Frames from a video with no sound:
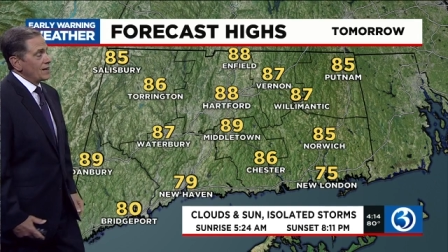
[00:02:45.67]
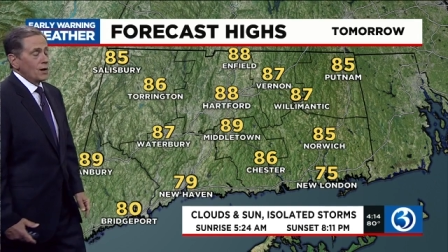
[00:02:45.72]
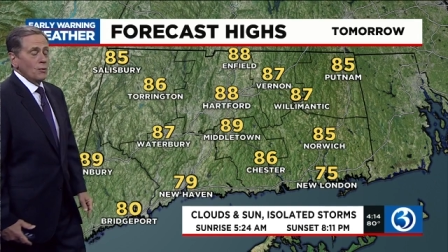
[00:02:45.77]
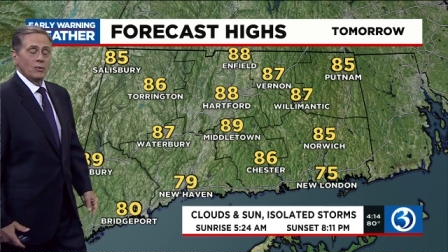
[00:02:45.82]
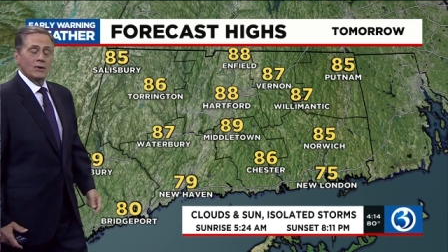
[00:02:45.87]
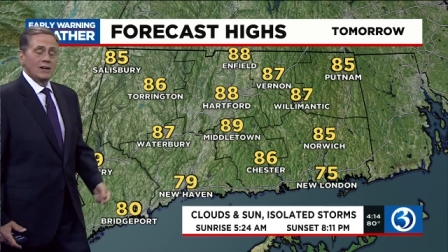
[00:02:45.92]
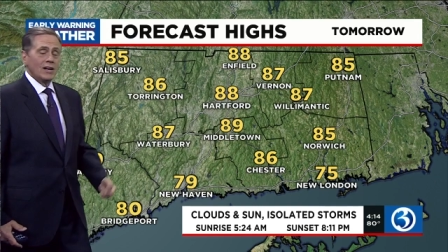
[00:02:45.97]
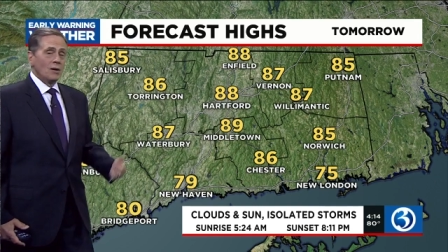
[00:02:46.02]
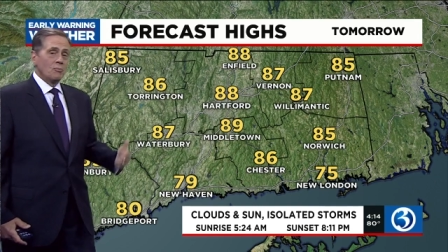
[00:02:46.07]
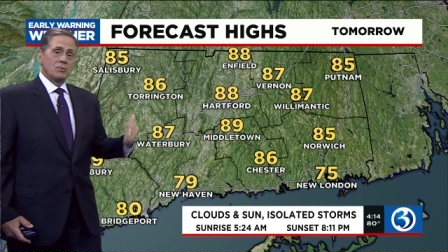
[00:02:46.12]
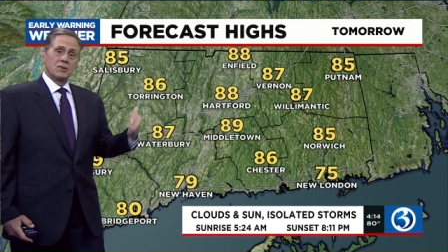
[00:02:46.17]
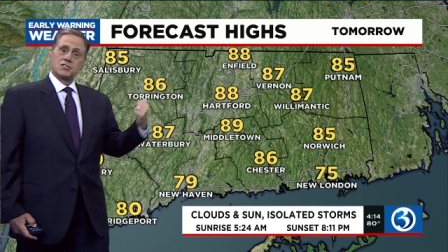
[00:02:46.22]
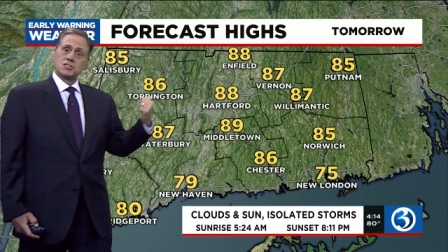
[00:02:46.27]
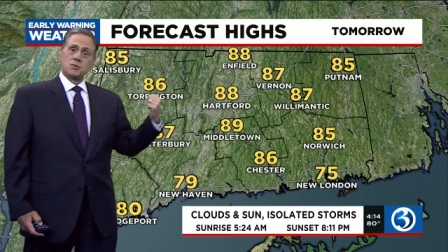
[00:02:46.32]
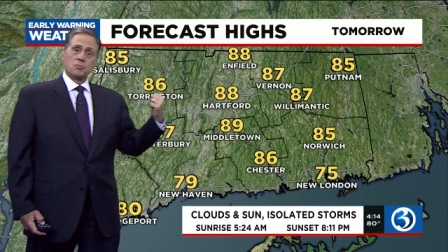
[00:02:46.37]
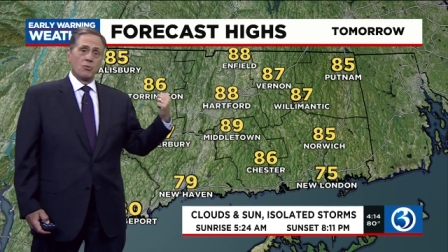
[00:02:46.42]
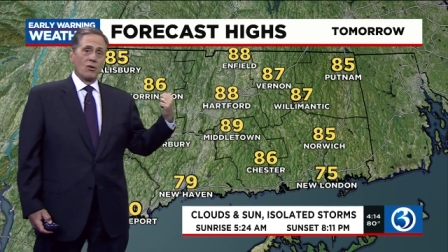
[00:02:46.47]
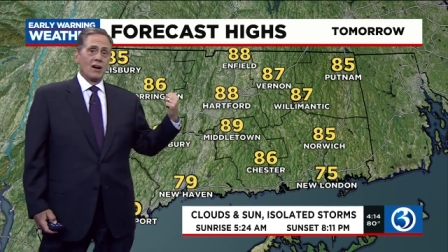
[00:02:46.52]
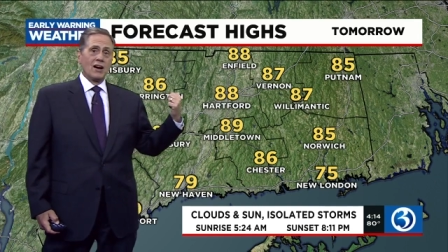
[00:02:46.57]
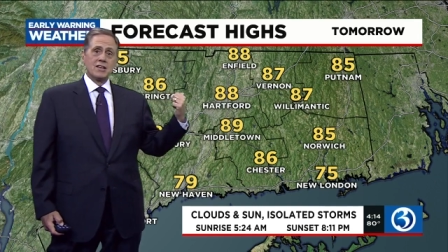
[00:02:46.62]
I would not be
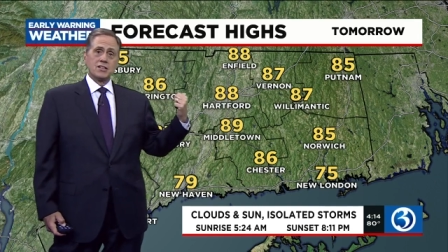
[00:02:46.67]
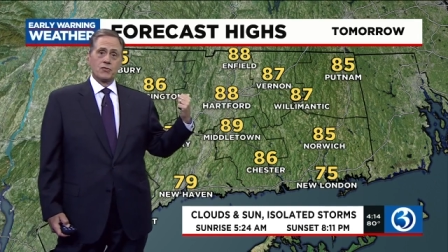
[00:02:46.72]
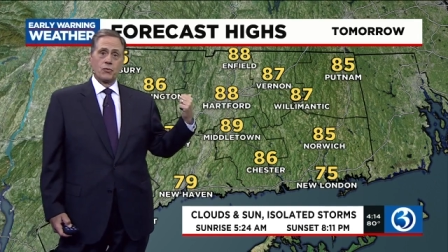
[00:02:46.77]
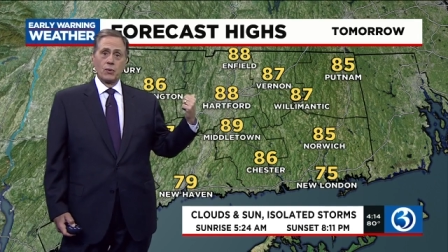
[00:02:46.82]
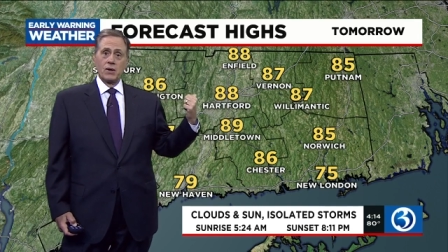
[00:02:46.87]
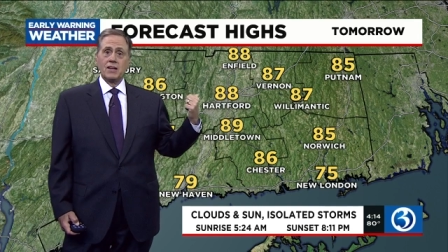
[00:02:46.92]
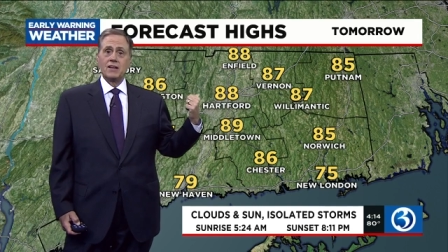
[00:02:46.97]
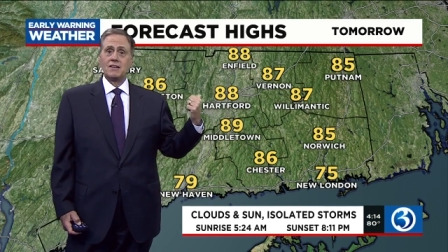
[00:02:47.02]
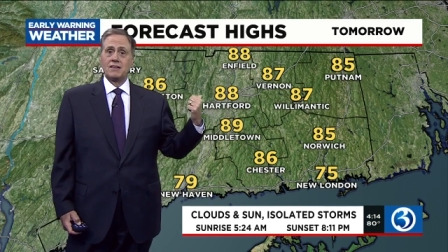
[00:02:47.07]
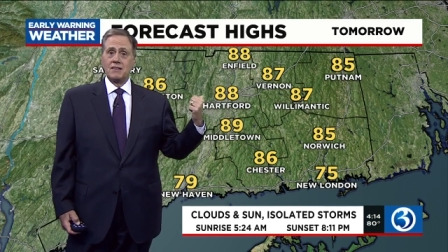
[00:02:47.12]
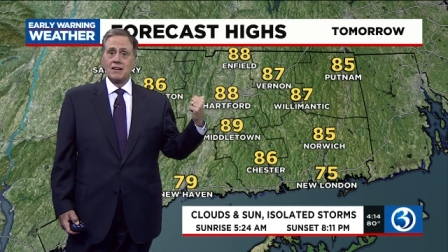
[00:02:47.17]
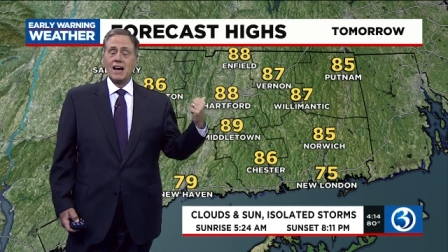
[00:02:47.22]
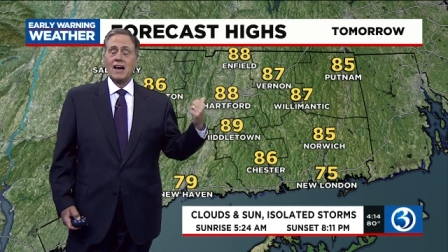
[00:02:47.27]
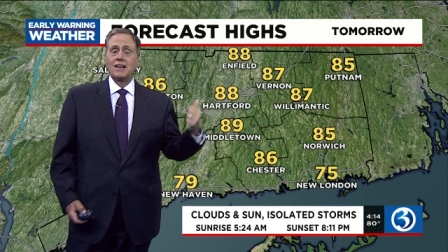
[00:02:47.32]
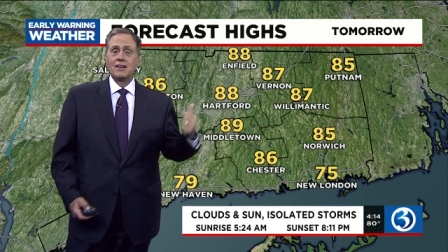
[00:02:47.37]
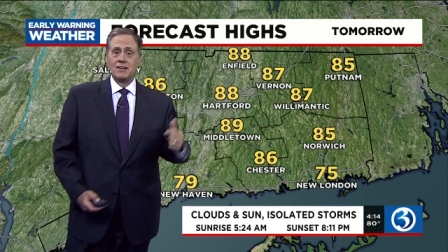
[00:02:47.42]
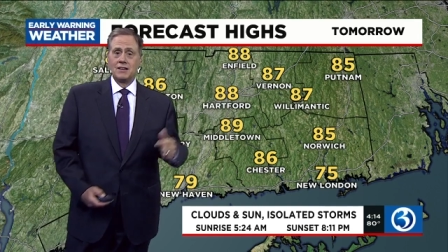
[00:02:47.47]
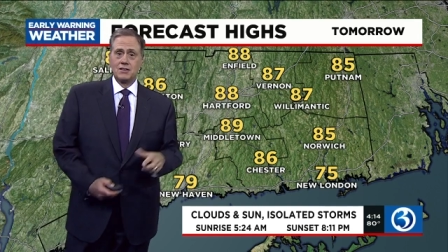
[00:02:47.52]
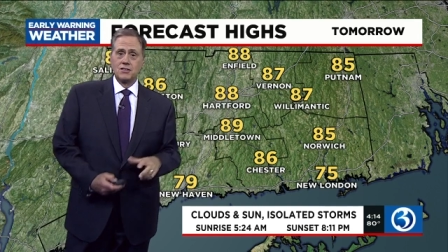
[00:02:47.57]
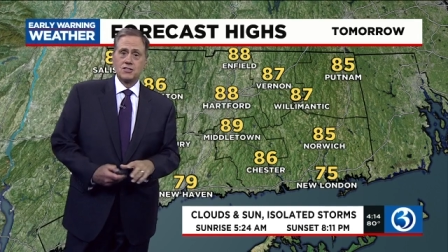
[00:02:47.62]
surprised if we hit
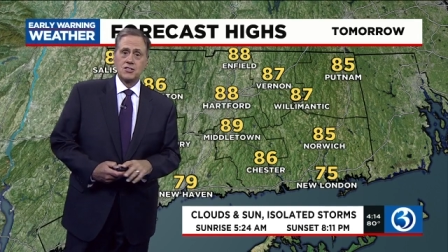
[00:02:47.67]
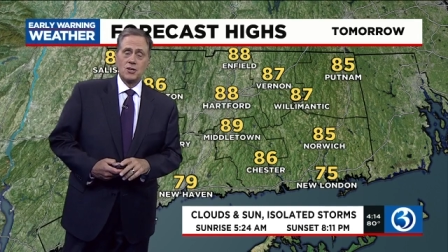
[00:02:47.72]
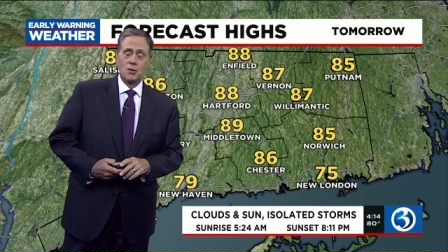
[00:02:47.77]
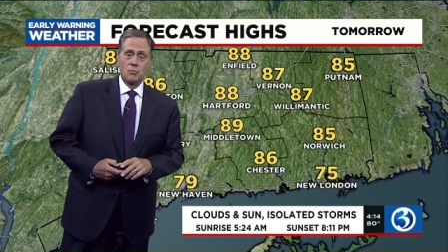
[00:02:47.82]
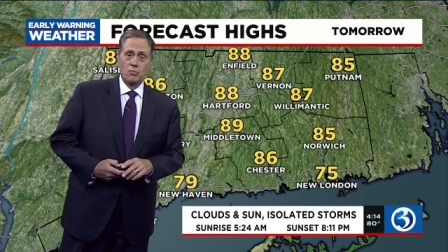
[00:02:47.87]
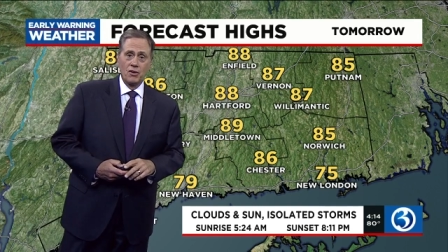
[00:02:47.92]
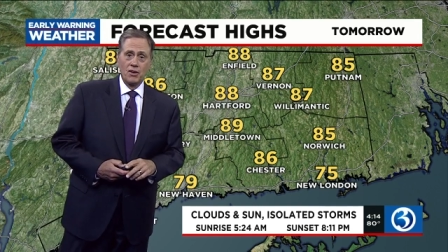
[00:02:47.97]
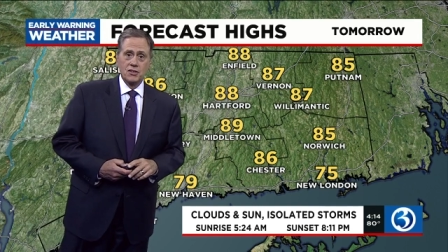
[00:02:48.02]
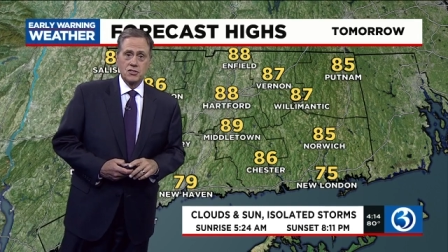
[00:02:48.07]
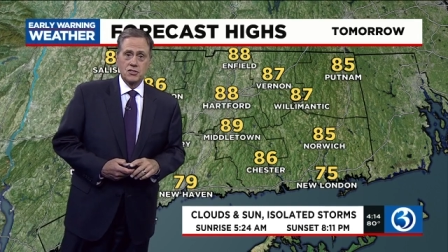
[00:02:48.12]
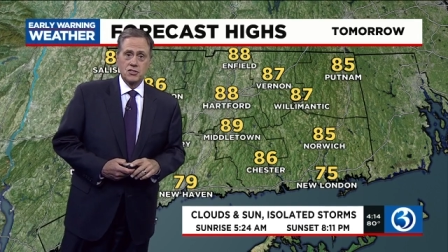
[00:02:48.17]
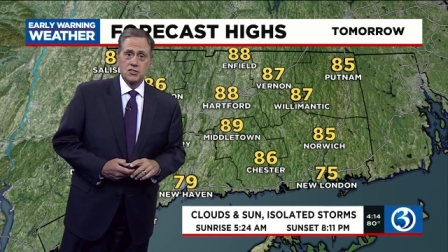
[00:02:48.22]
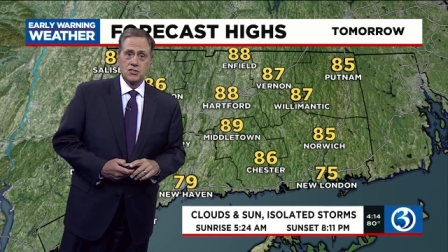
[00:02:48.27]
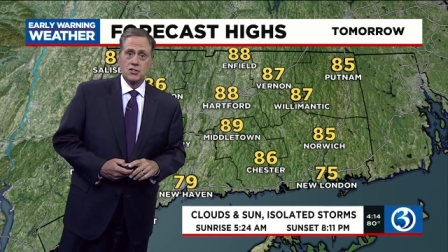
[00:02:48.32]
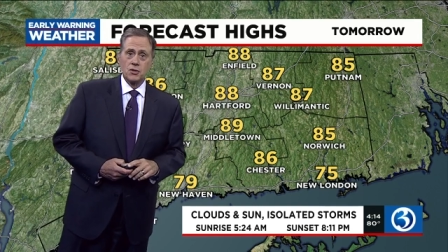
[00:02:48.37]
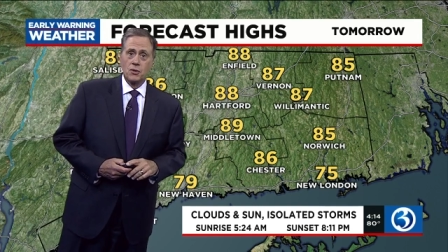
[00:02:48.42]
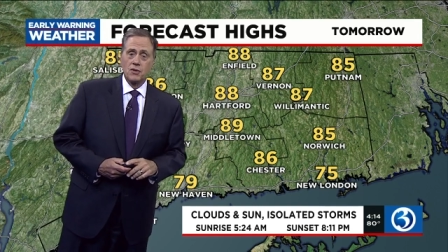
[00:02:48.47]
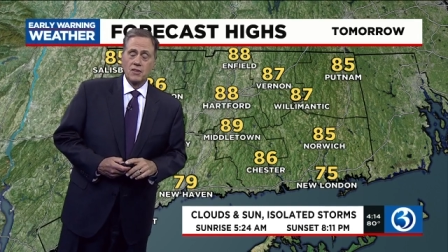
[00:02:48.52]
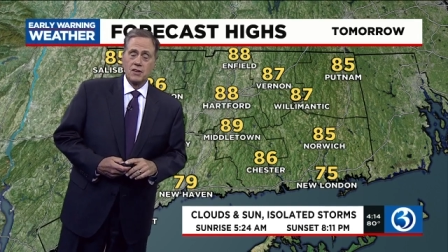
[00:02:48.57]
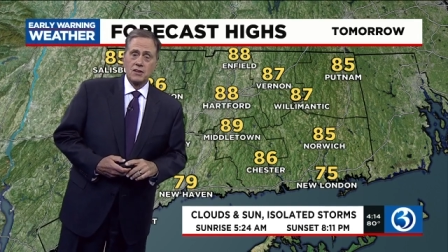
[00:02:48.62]
90 in some places
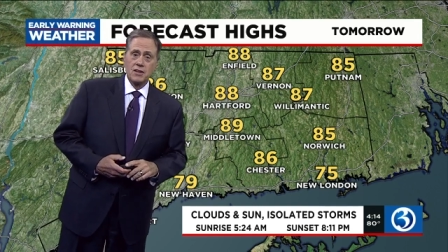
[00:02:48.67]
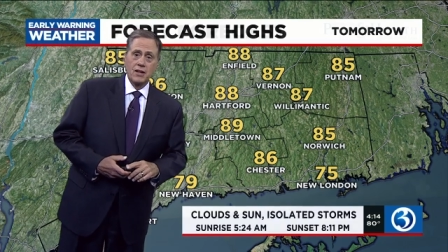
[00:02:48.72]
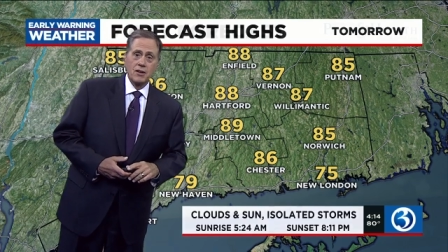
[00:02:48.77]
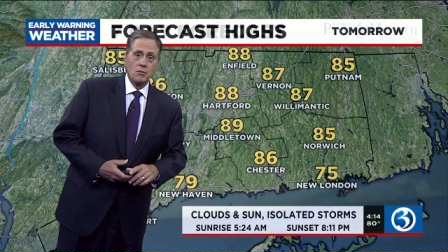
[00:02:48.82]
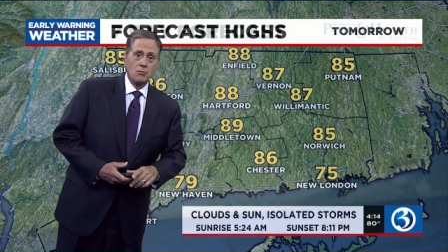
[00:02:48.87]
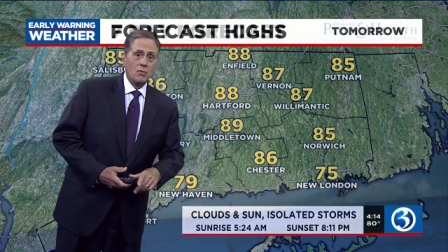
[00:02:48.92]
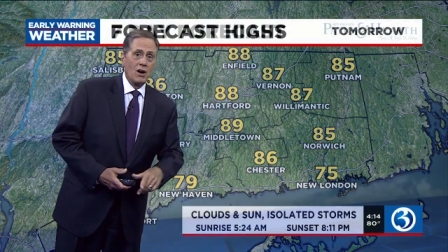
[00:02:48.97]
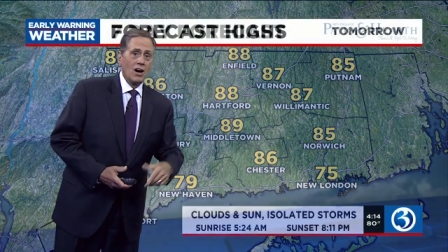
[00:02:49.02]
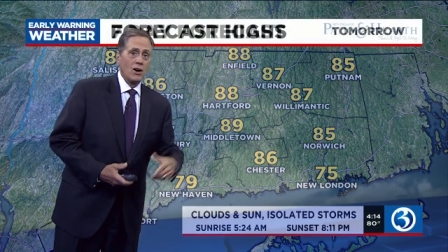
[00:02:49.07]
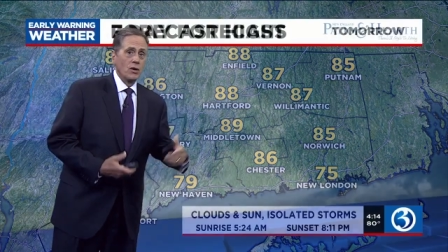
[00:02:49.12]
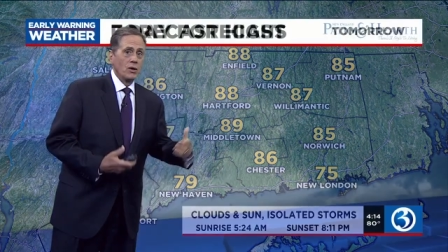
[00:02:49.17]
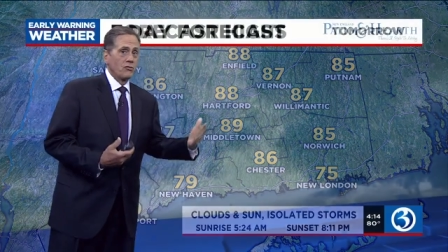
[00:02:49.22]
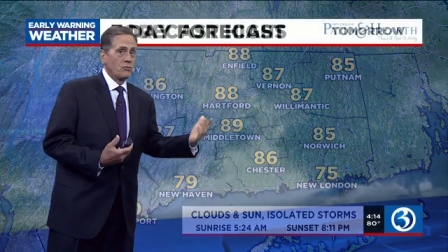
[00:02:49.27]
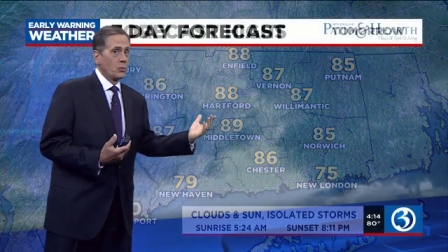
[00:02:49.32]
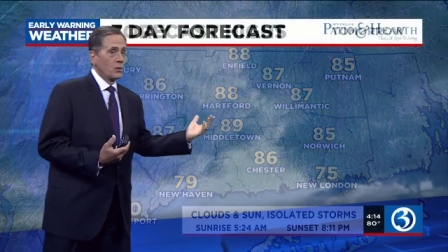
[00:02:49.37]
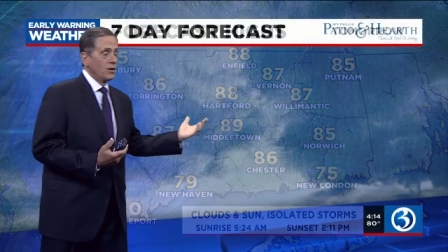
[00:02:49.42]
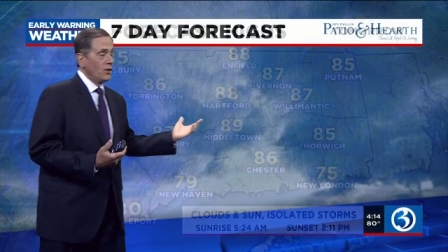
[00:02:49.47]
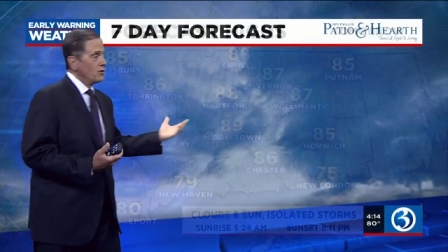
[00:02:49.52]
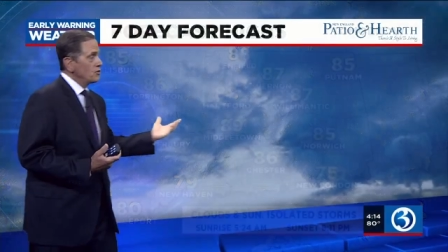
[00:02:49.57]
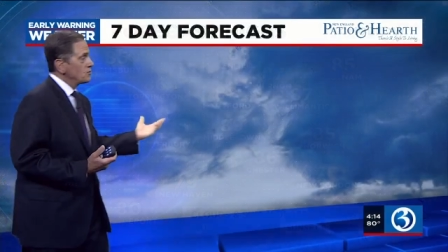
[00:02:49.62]
during the day tomorrow. If
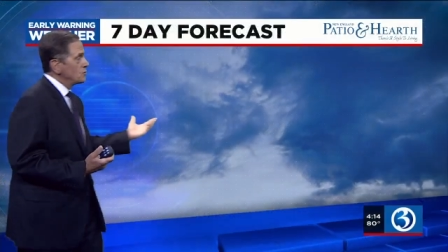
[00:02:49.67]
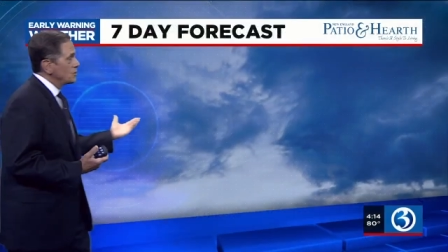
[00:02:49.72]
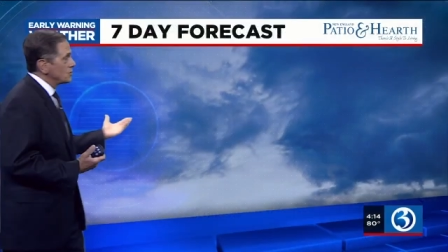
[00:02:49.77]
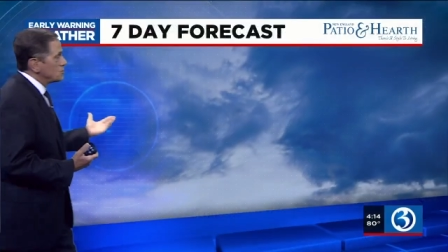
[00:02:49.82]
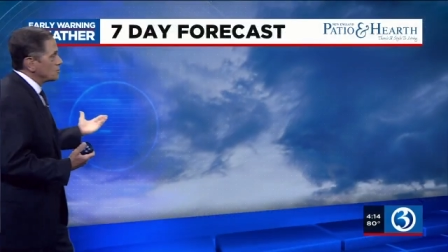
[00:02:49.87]
we don't do it